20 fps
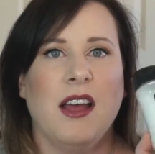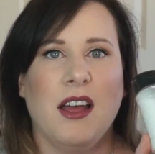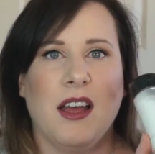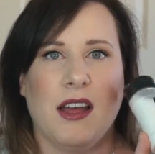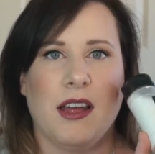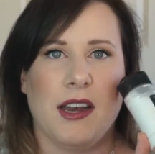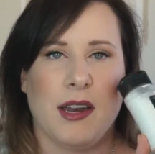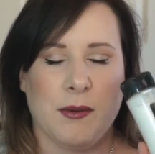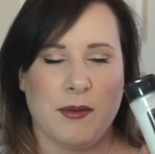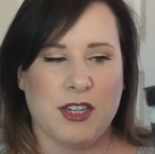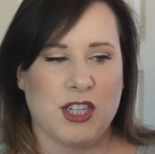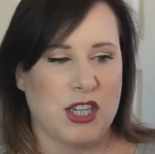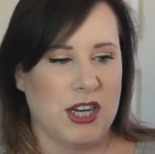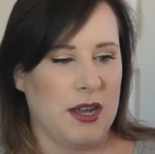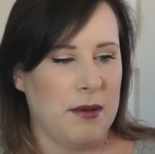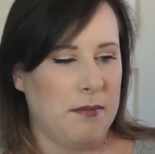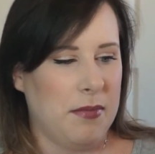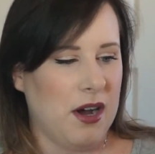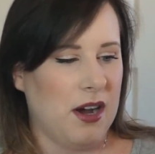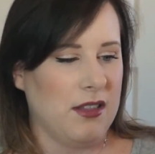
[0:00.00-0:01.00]
And I wish I
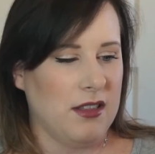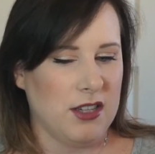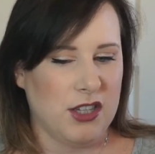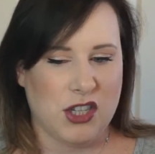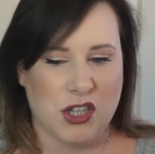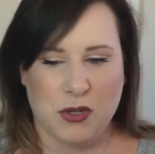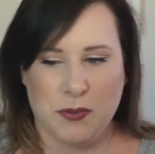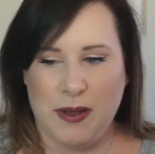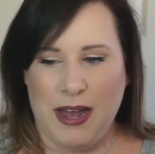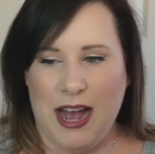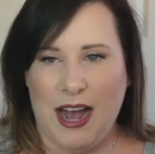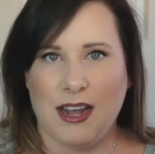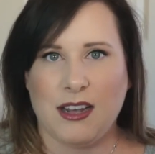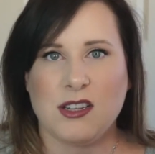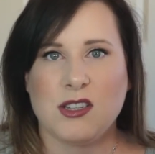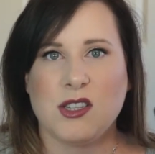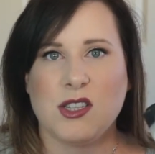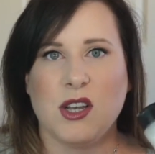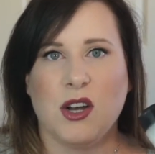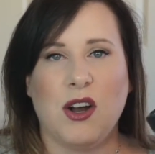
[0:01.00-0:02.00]
had bought the two
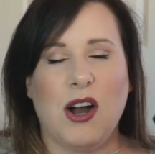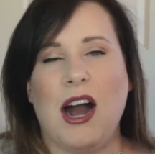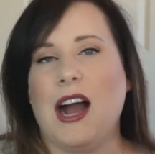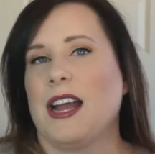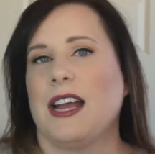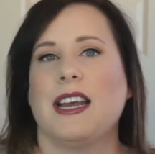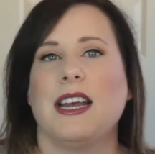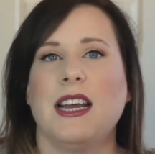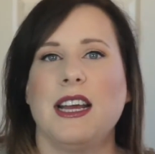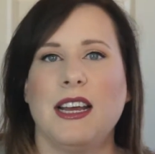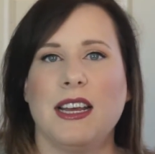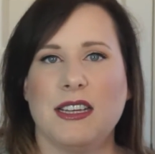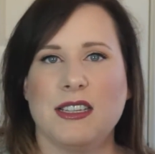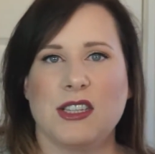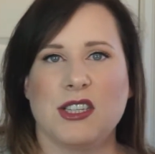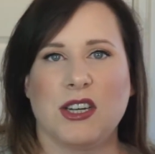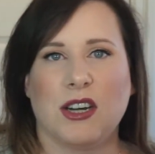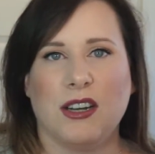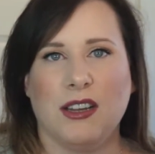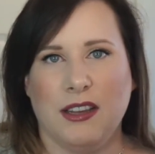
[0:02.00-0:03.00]
packs. So I'm gonna
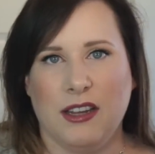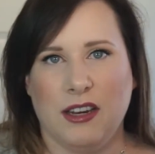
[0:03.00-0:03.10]
insert a